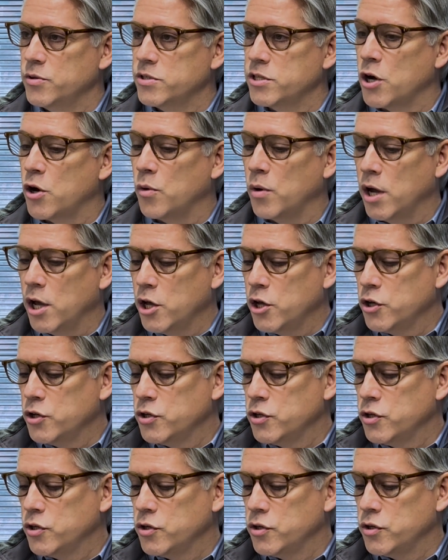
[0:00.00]
So
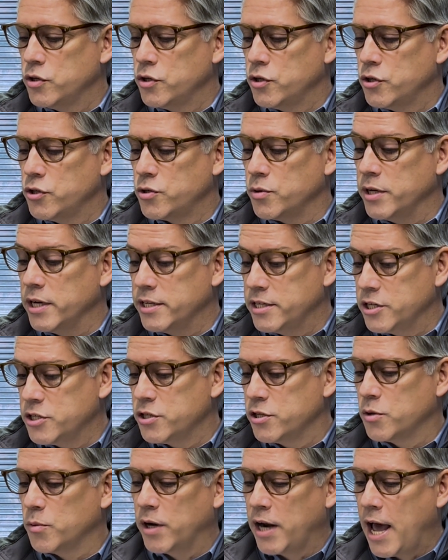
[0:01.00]
in addition to what